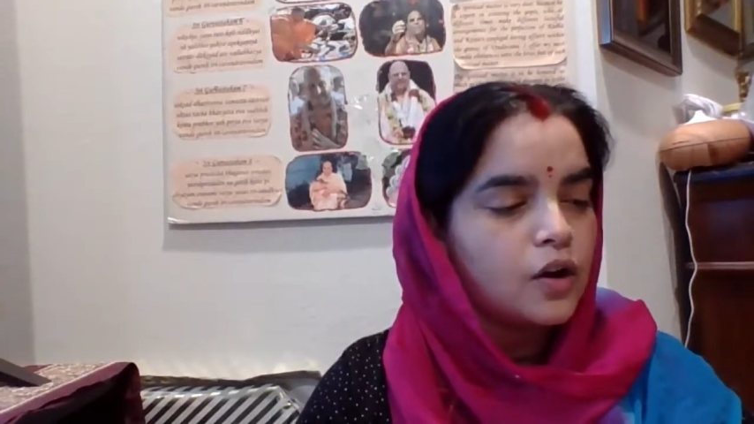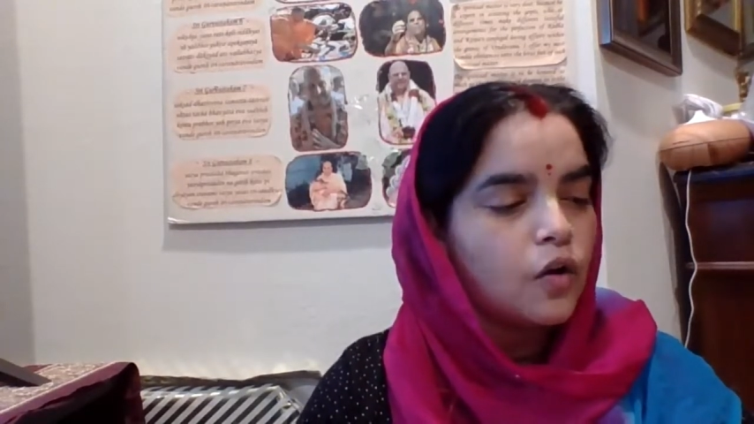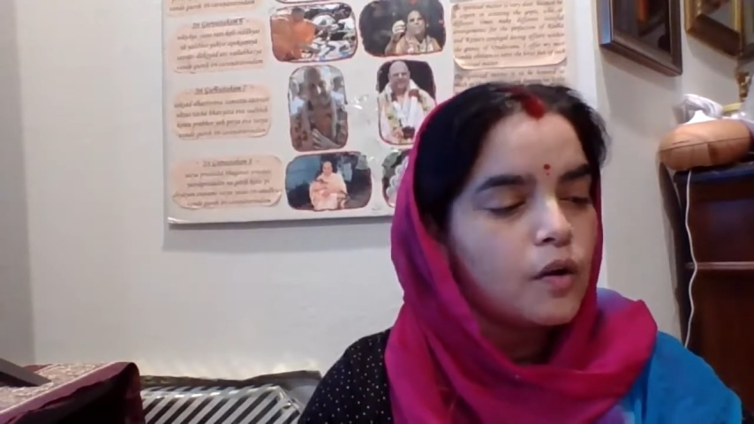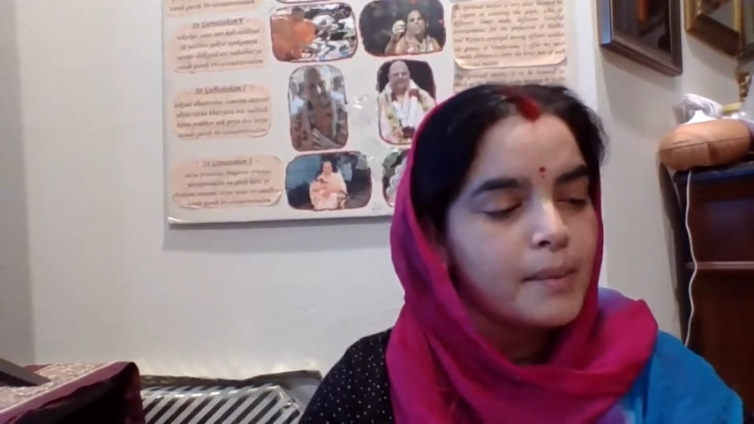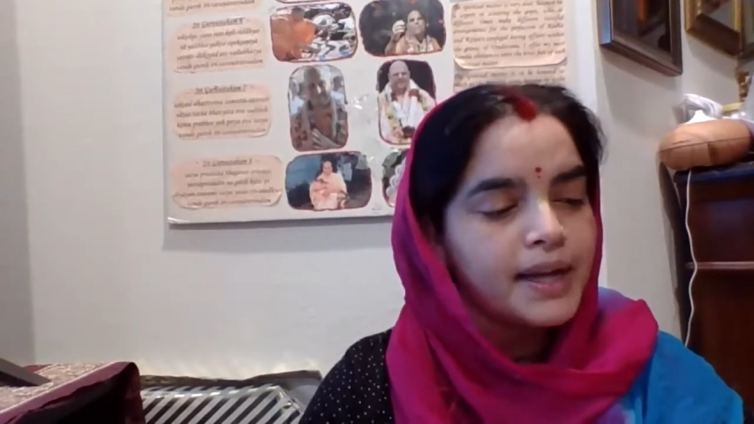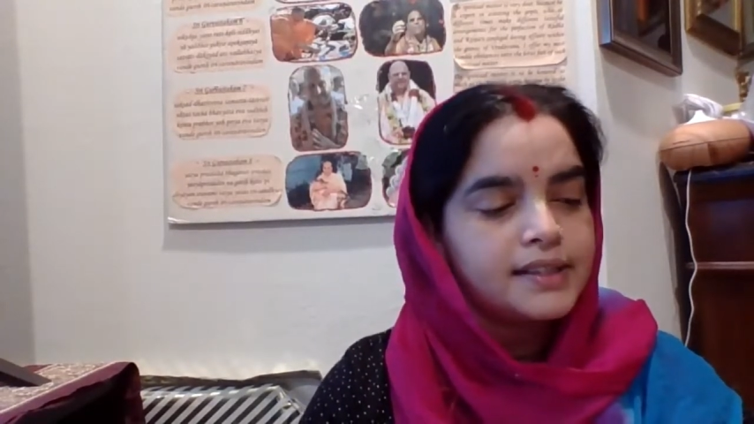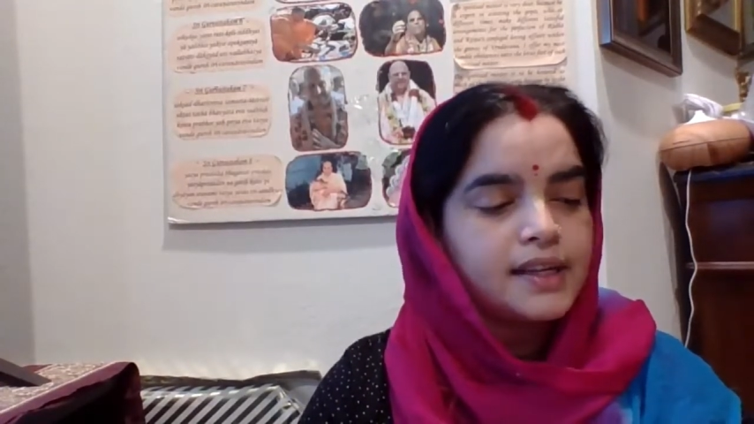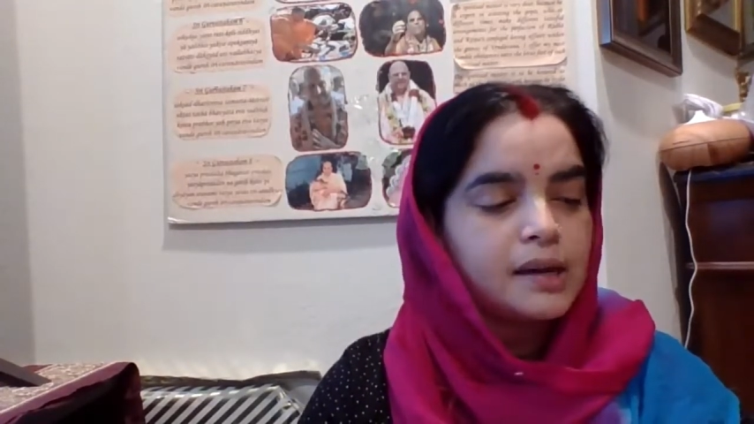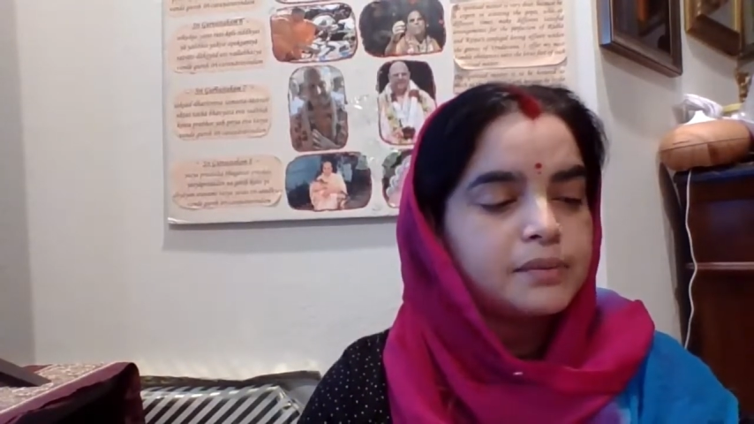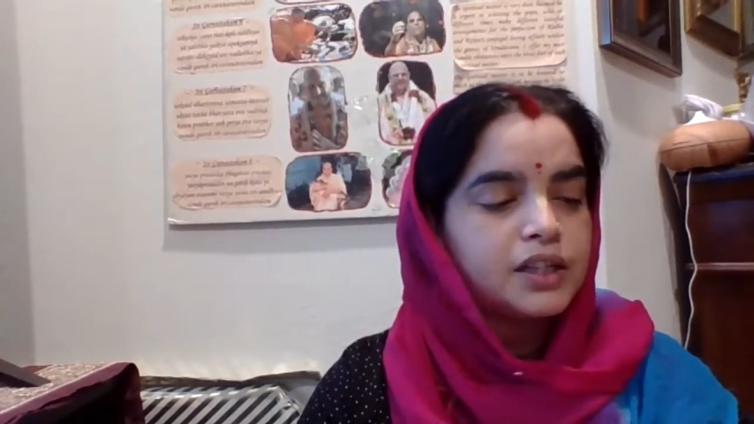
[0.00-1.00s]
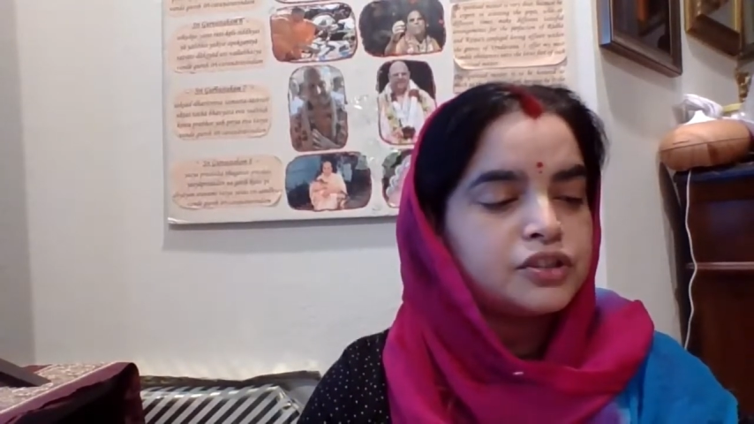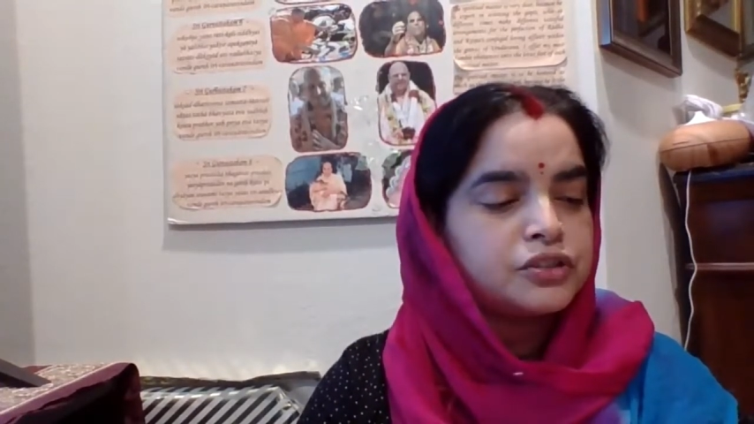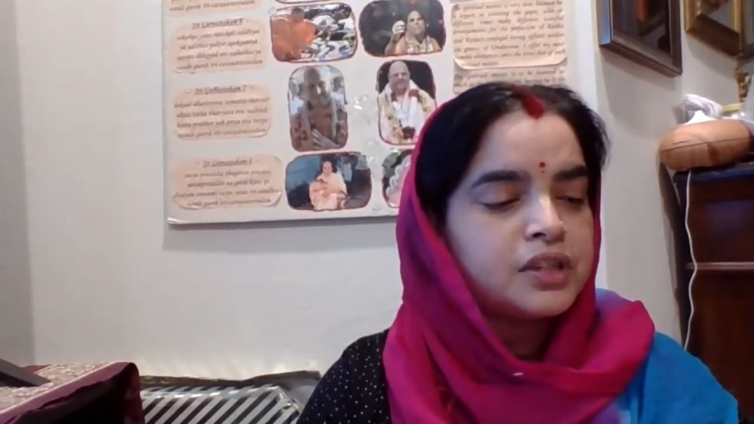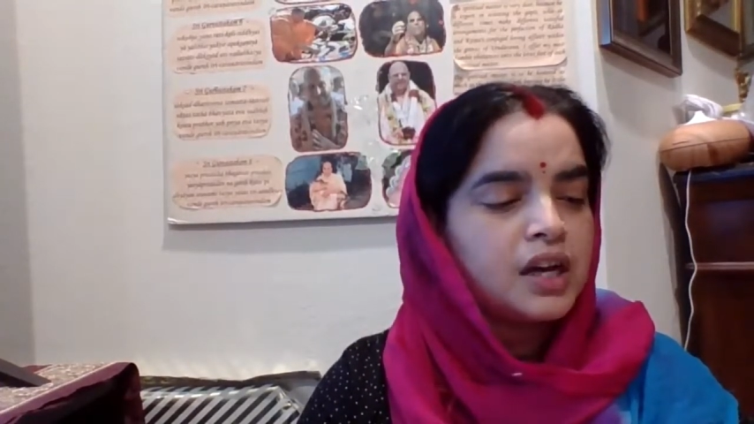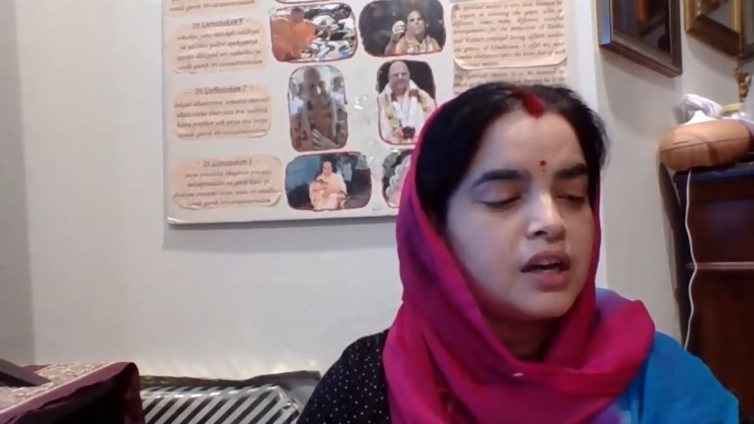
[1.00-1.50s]
O mighty armed
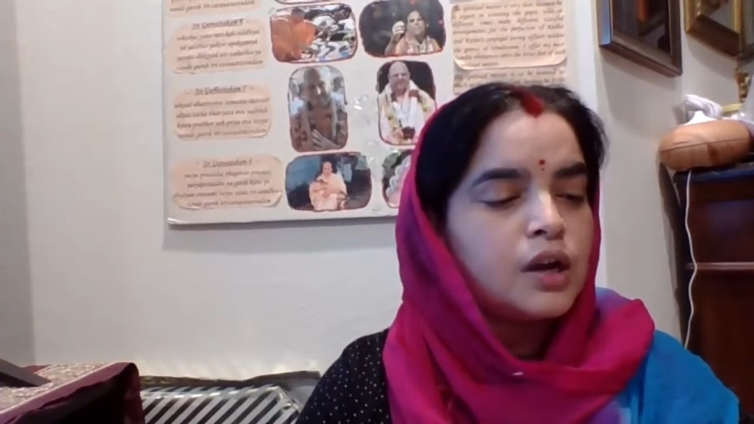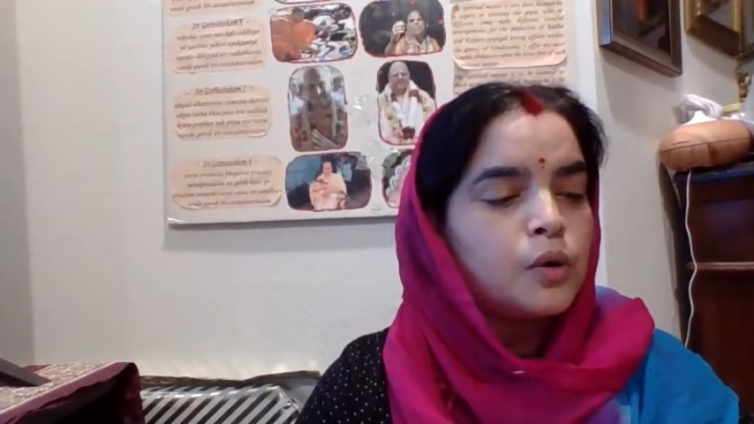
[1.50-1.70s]
Arjuna,